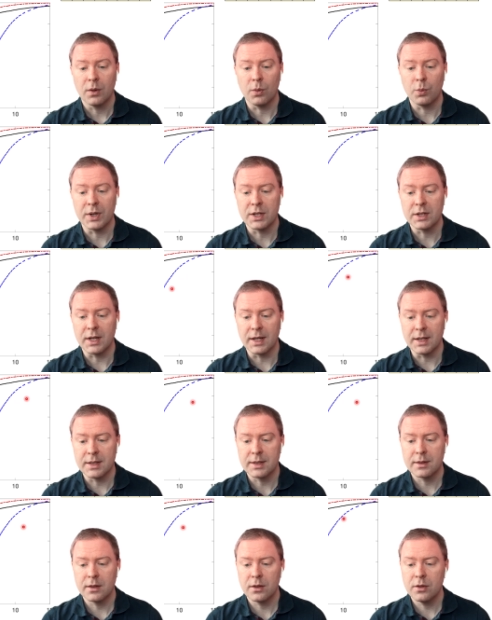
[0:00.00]
which
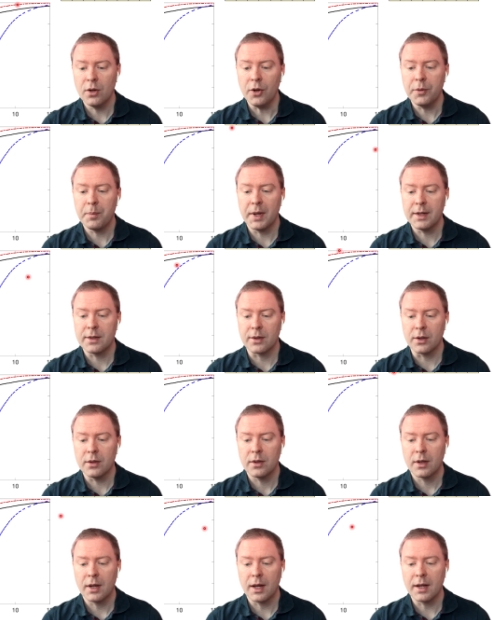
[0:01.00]
is not
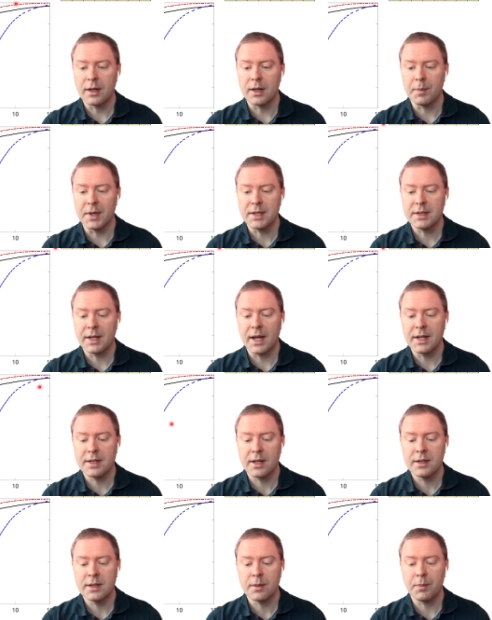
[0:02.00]
better in the best
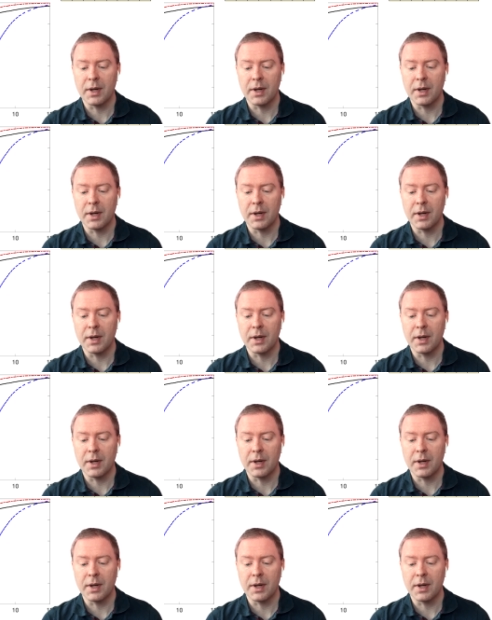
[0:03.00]
cases,